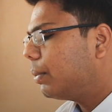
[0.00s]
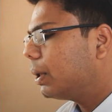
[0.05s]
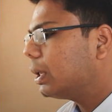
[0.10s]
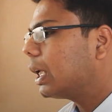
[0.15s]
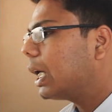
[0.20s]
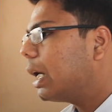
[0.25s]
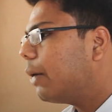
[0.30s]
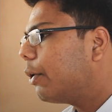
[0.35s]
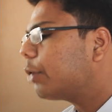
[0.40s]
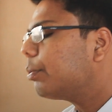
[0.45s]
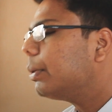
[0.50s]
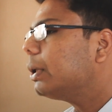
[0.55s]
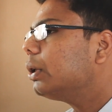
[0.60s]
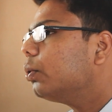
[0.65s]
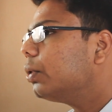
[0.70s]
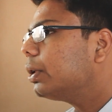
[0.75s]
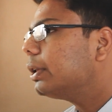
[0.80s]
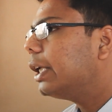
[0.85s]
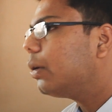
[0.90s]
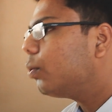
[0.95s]
but the government
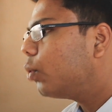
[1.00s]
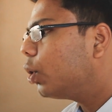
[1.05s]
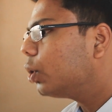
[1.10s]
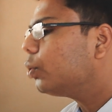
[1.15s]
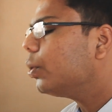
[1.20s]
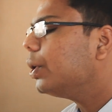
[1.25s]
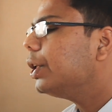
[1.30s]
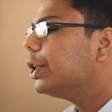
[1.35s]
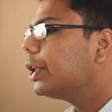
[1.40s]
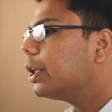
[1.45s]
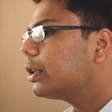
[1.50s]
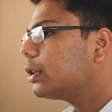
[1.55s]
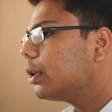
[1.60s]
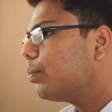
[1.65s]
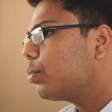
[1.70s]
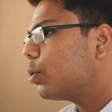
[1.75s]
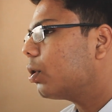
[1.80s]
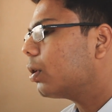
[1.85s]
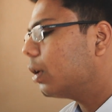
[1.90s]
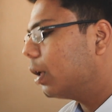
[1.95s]
over there want to initiate
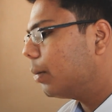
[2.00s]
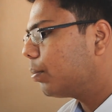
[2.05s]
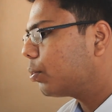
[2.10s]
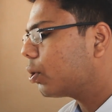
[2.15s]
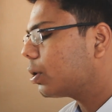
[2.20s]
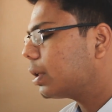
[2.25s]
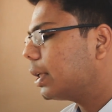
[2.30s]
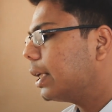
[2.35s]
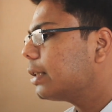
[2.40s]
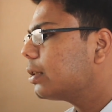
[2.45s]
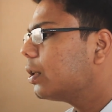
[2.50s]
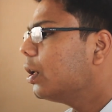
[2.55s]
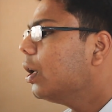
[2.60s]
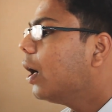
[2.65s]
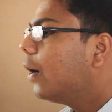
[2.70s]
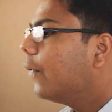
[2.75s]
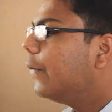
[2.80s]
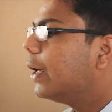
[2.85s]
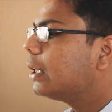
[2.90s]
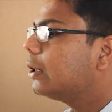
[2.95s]
some pro uh, process
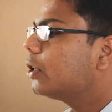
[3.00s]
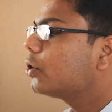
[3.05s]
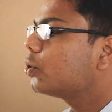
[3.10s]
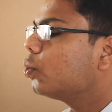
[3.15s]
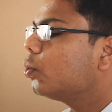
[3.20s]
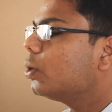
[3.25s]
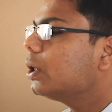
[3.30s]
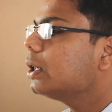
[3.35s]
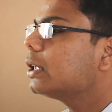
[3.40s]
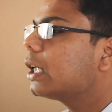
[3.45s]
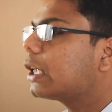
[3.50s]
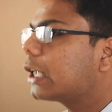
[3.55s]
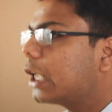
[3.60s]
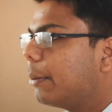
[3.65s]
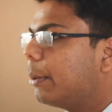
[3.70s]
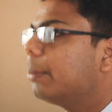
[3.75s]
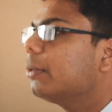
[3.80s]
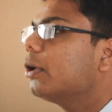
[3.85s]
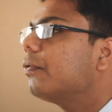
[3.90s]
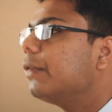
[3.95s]
where the students are
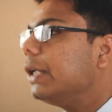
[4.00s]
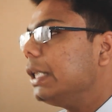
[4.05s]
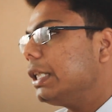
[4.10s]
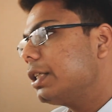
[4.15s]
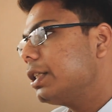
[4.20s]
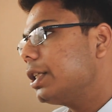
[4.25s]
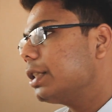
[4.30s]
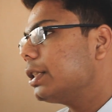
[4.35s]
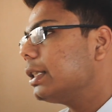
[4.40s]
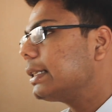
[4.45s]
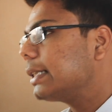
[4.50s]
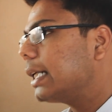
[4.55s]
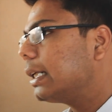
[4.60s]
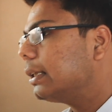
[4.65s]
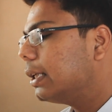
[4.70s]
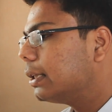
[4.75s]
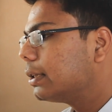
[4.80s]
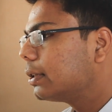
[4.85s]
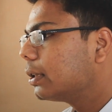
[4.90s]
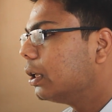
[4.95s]
capable of international
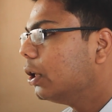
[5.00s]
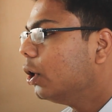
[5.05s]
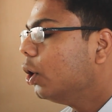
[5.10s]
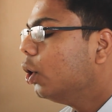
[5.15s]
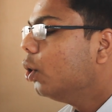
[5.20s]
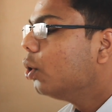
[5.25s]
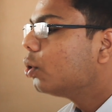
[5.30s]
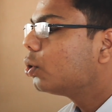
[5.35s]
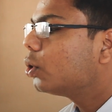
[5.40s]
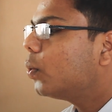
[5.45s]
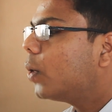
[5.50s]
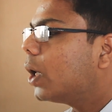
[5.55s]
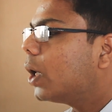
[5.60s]
standards. So